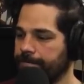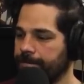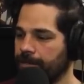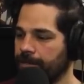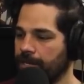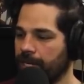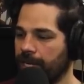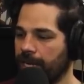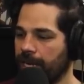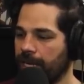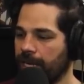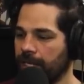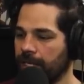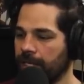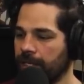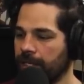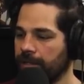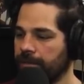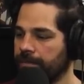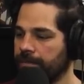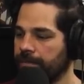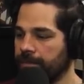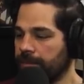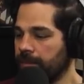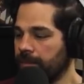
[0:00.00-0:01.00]
you
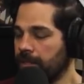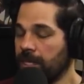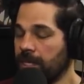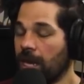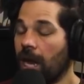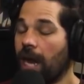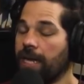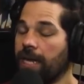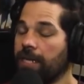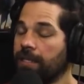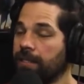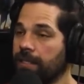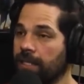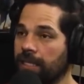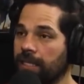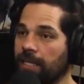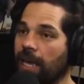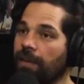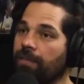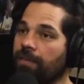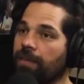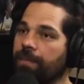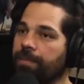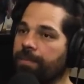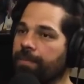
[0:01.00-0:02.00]
can't not
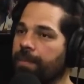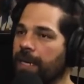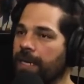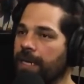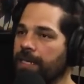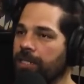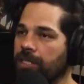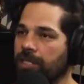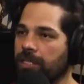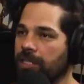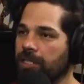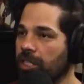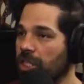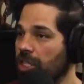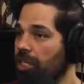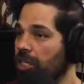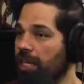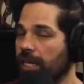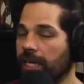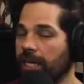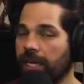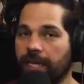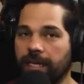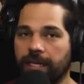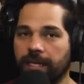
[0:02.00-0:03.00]
love it by just
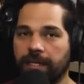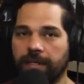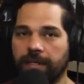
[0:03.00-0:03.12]
looking at